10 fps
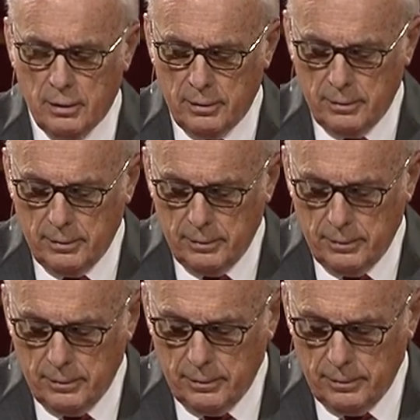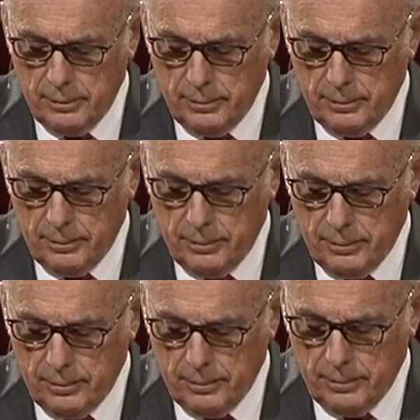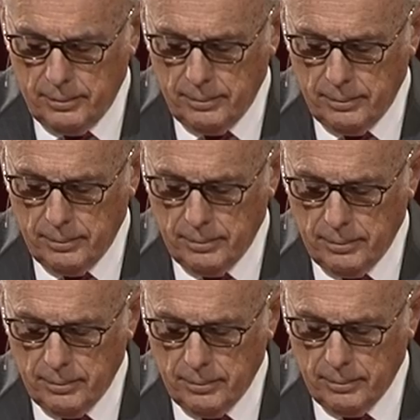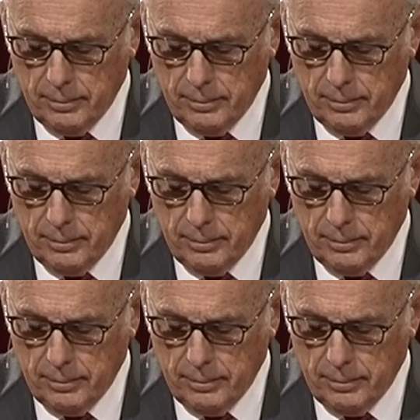Nothing is said.